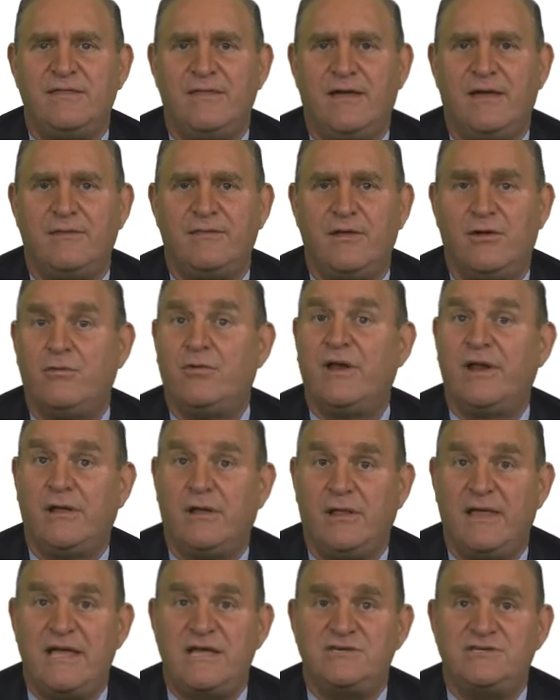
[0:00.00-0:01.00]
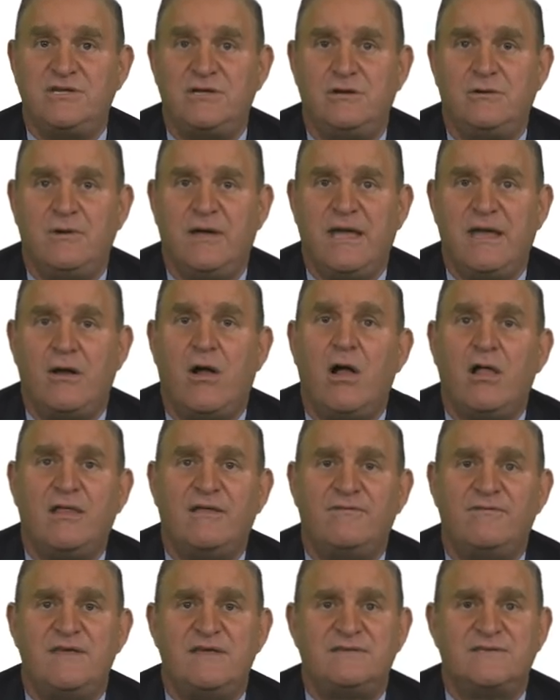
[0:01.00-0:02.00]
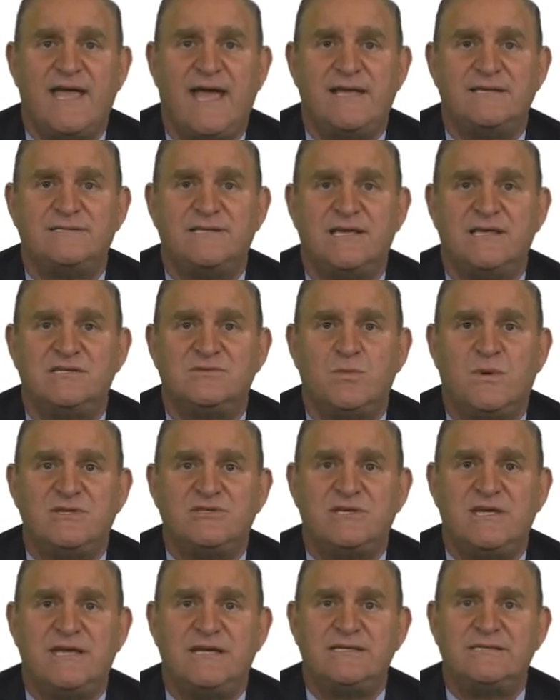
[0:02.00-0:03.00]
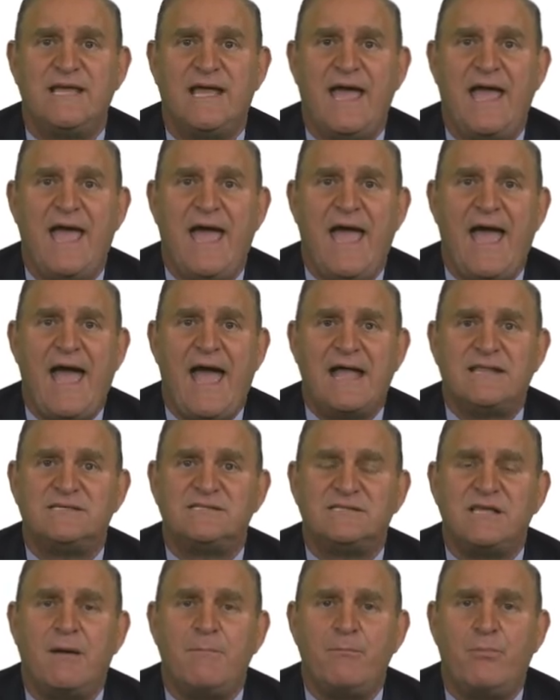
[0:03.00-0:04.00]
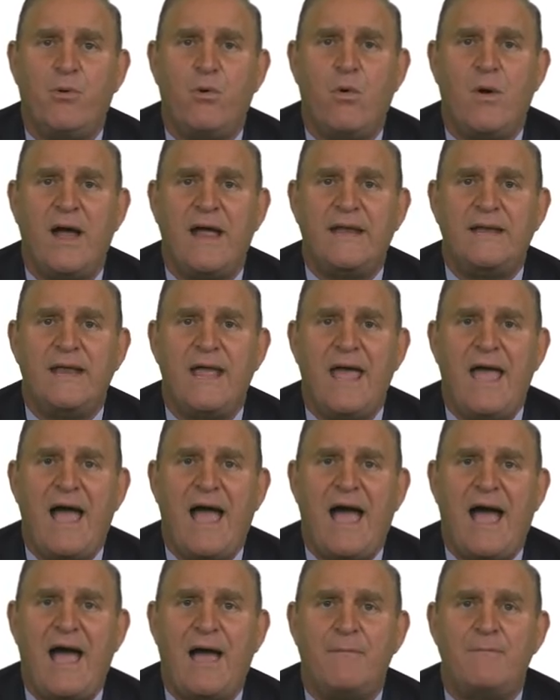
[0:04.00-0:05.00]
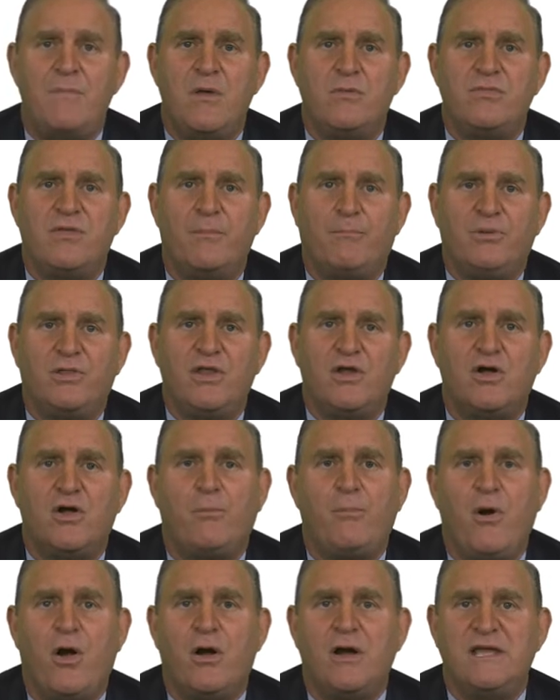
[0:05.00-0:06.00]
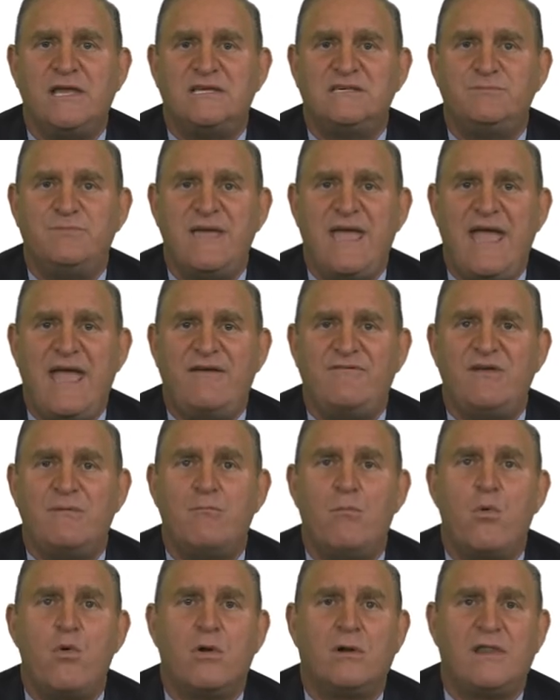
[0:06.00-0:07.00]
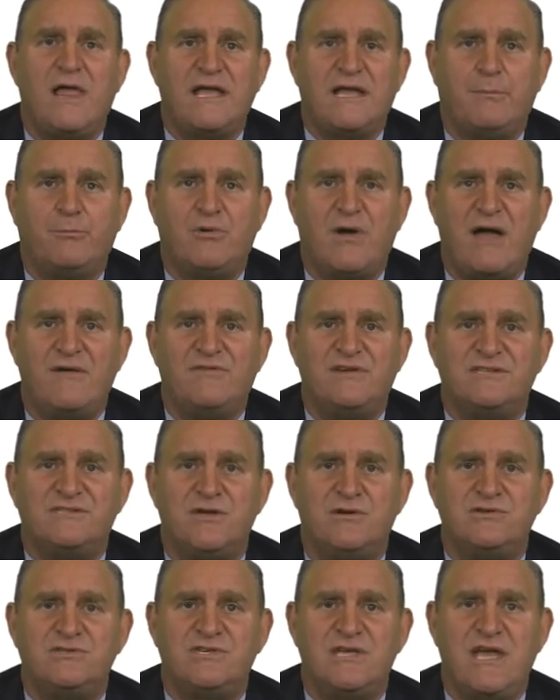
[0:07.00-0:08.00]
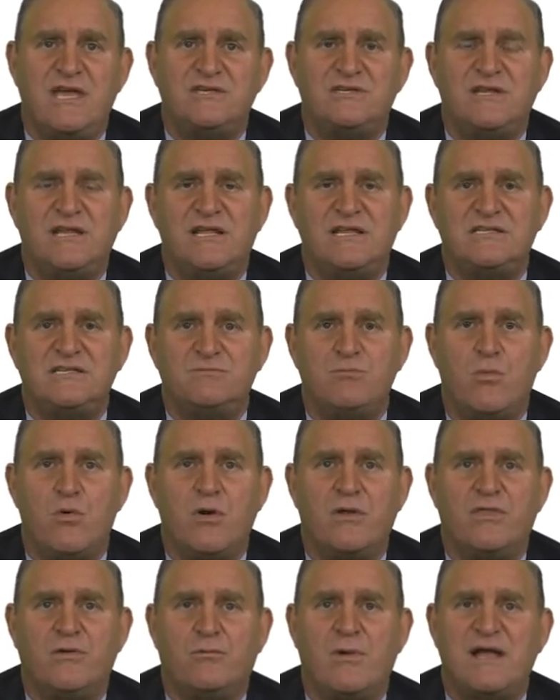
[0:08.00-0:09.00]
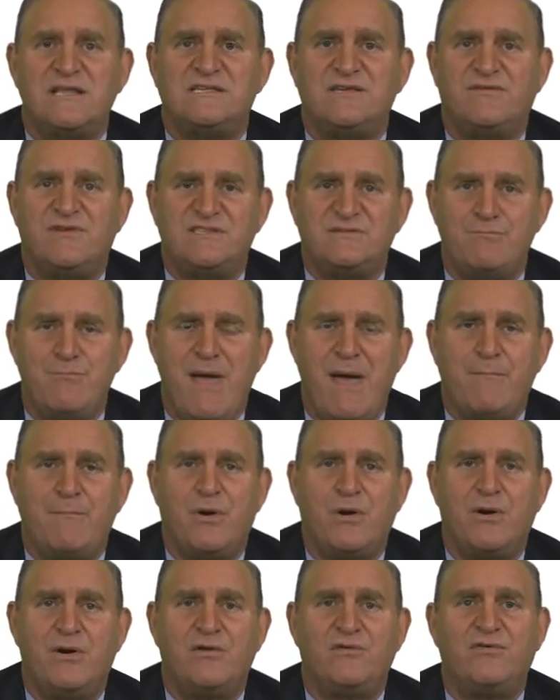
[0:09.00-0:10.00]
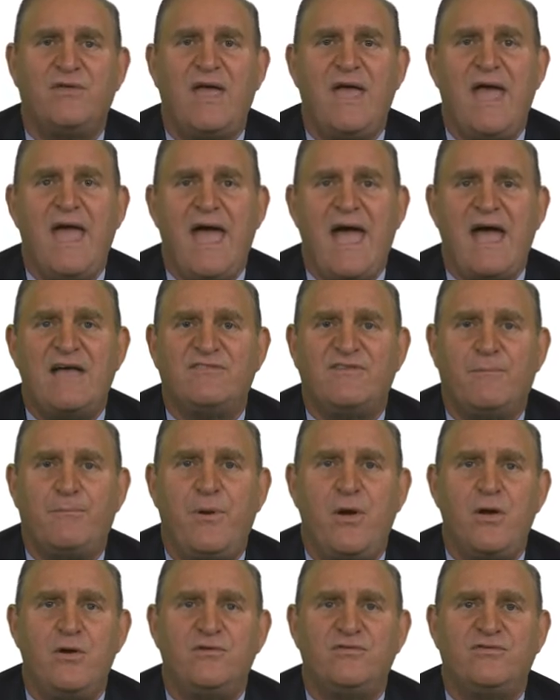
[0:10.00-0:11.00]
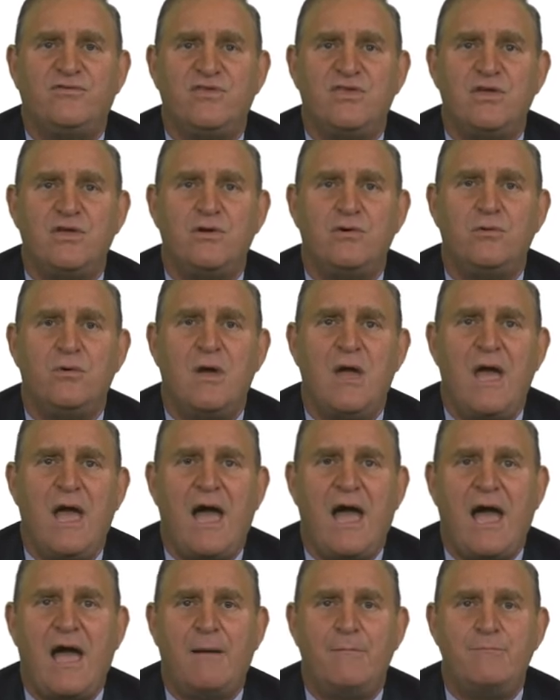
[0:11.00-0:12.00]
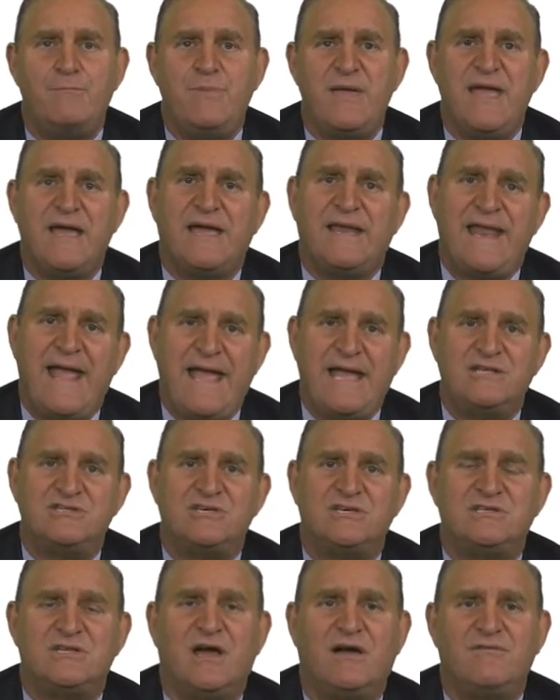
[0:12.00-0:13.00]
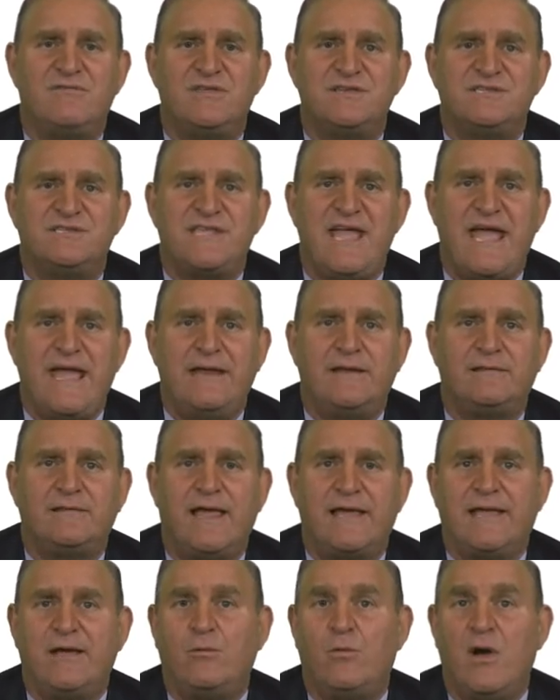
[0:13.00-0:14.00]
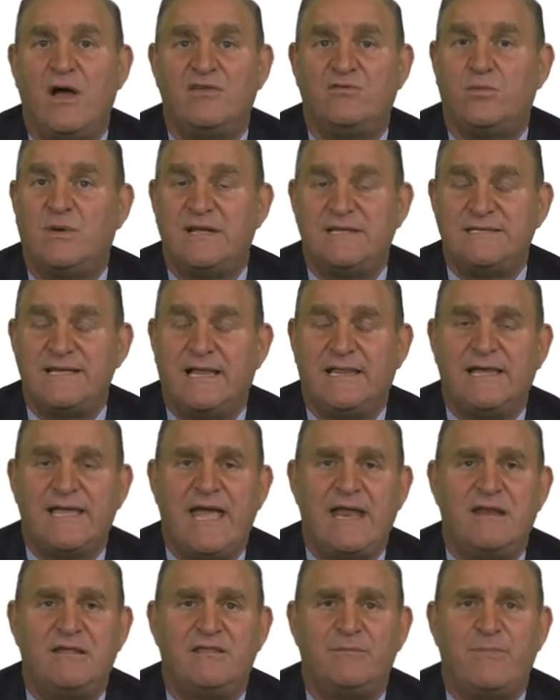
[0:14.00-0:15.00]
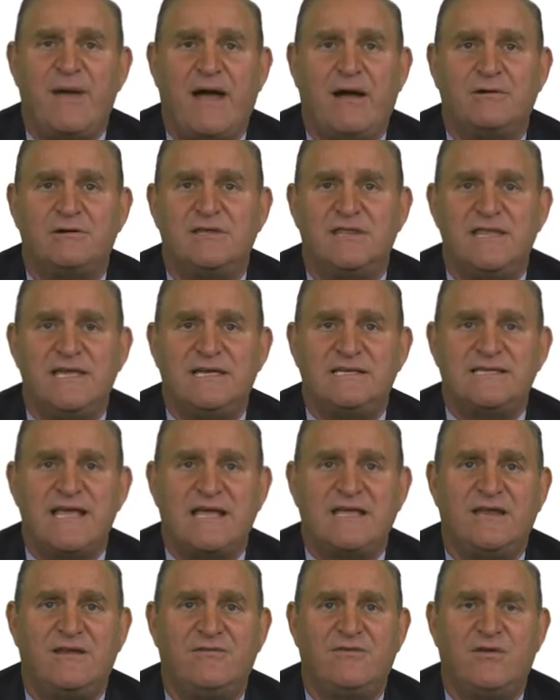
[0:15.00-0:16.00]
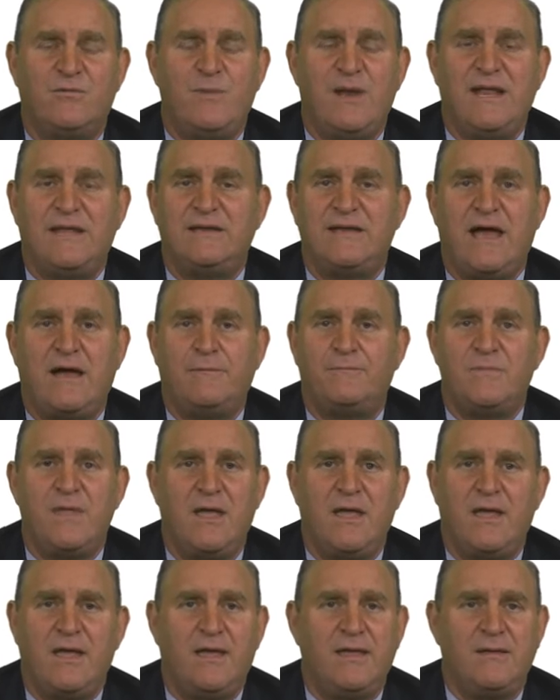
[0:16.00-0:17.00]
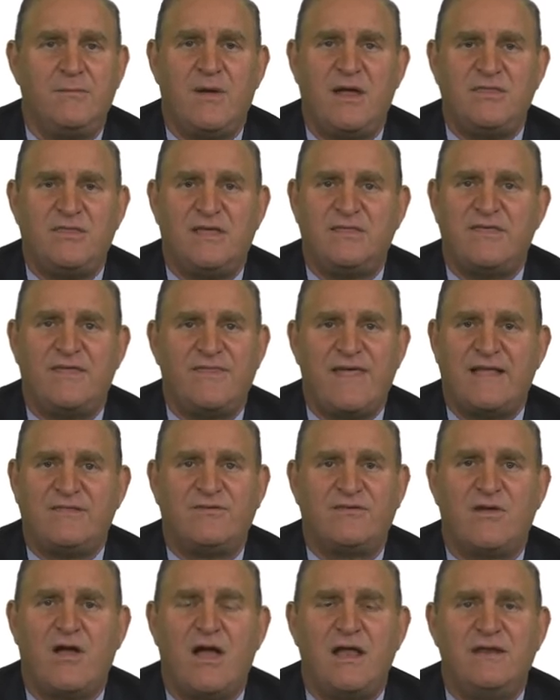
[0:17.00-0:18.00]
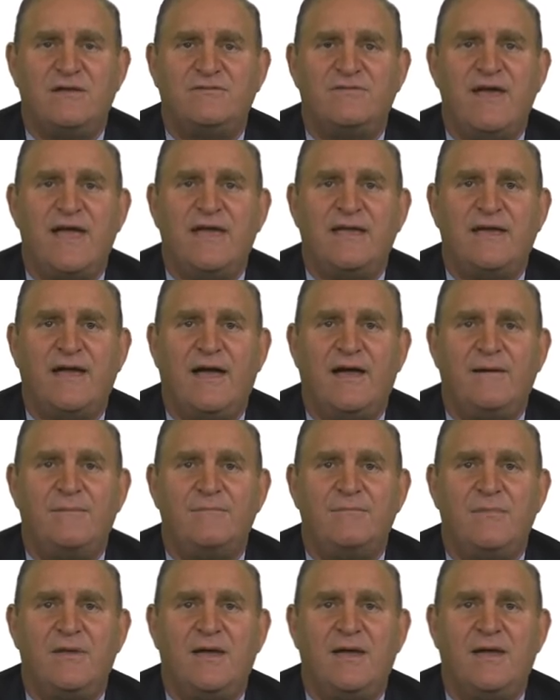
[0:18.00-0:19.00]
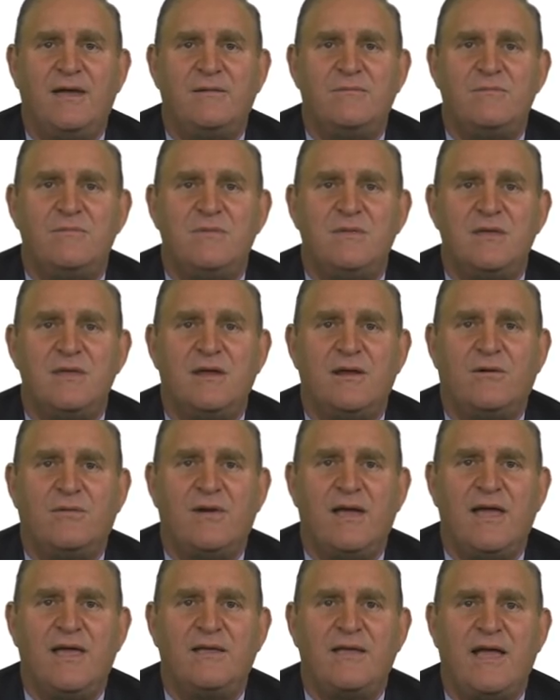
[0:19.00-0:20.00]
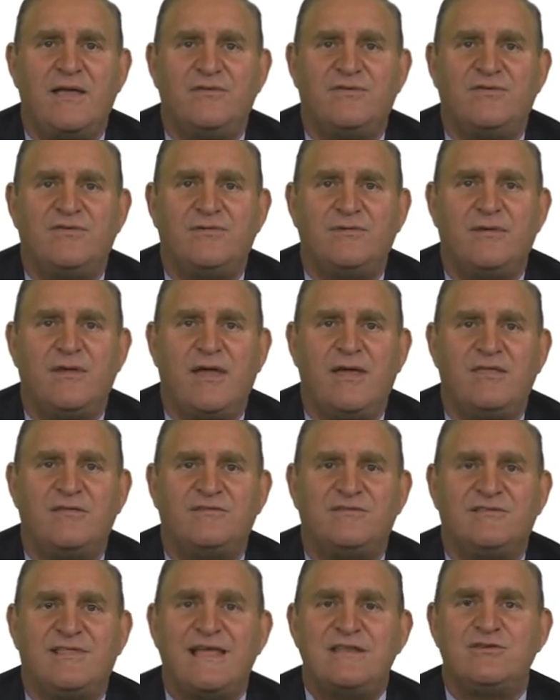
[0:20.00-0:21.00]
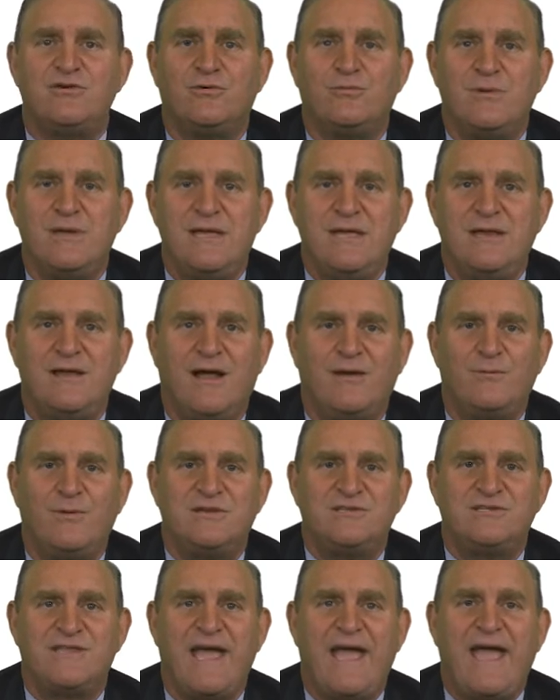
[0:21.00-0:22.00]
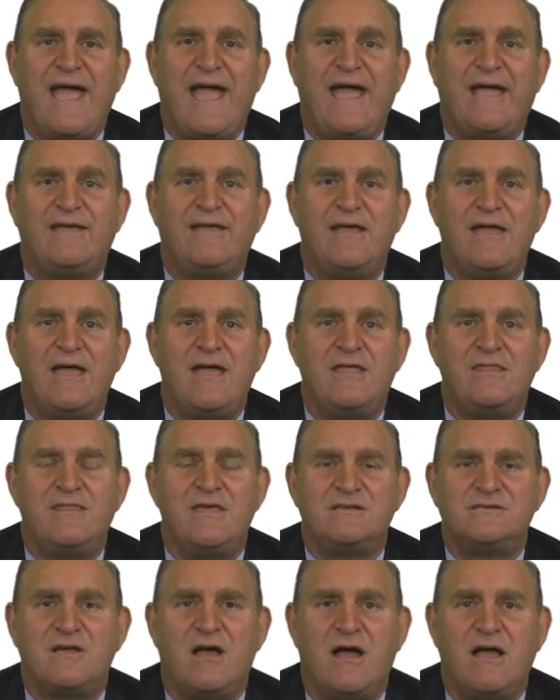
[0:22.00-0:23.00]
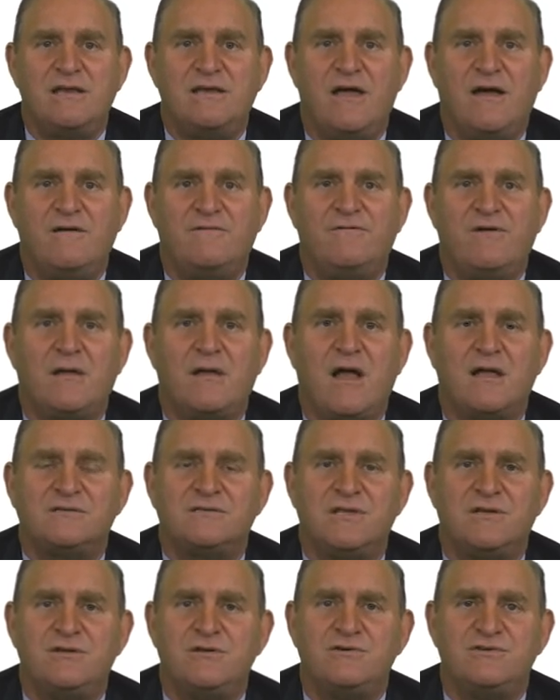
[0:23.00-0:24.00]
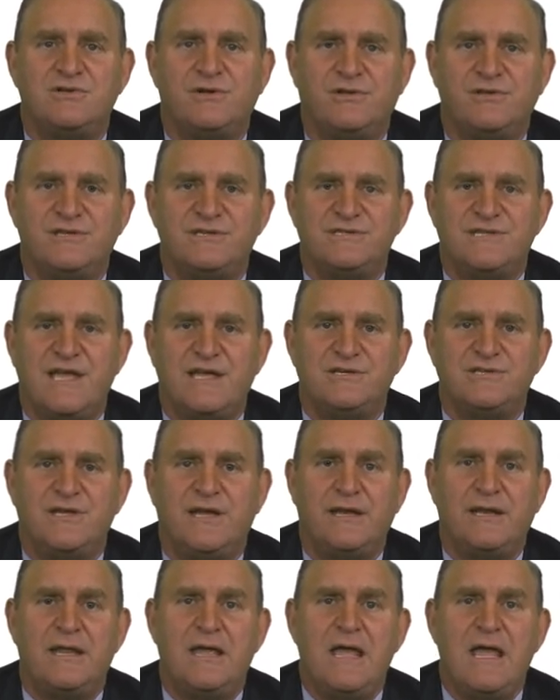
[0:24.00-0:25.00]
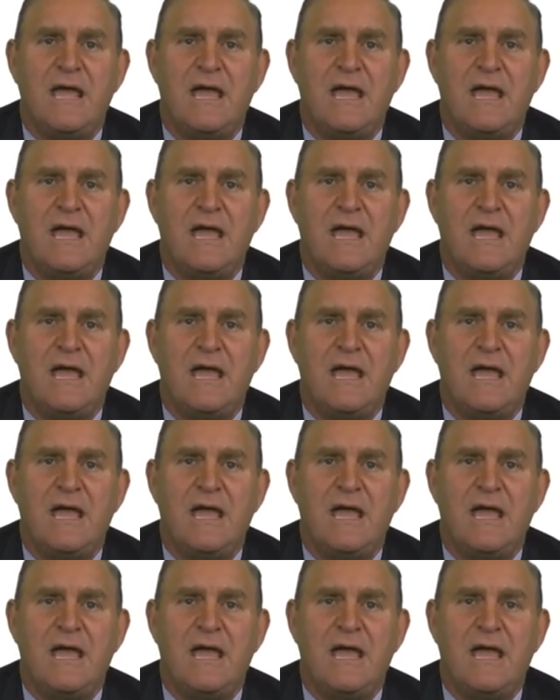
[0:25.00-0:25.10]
the, the critical issue in all of these cases, which is at some point, um, the political party is behaving more like a private association and is more the rights of its members as opposed to um, being an agent of the state, like it was when it delegated the power to the executive committee. Now, you might think that that's kind of a, um, uh, you know, a, a, a slender reed on which to hang this kind of constitutional distinction.